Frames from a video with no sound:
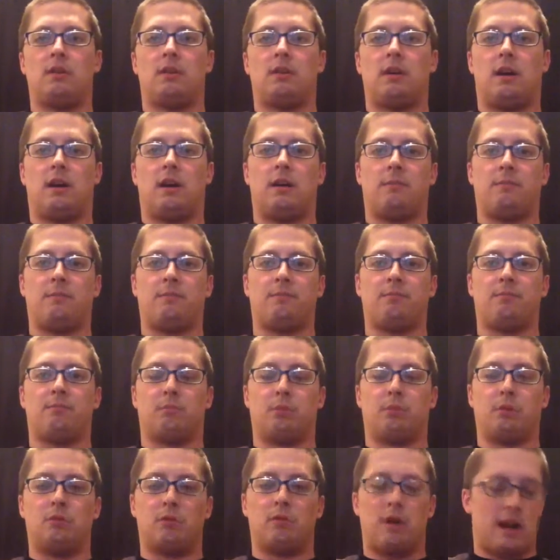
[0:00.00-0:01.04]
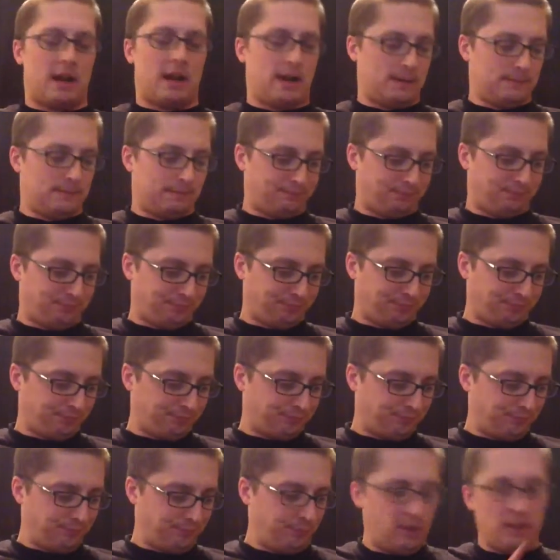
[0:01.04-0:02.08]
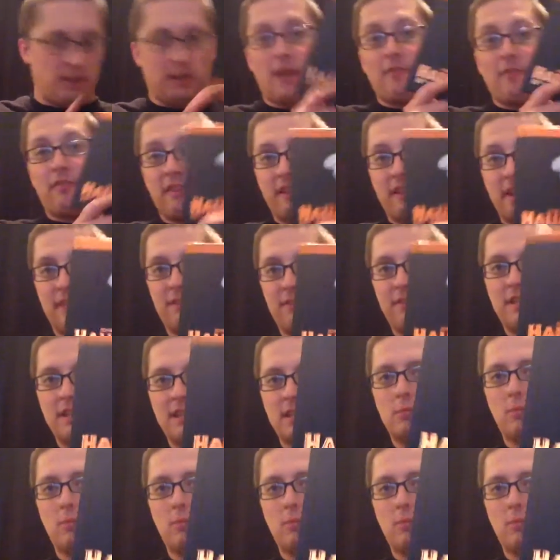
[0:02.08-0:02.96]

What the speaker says: Blu-ray, definitely get this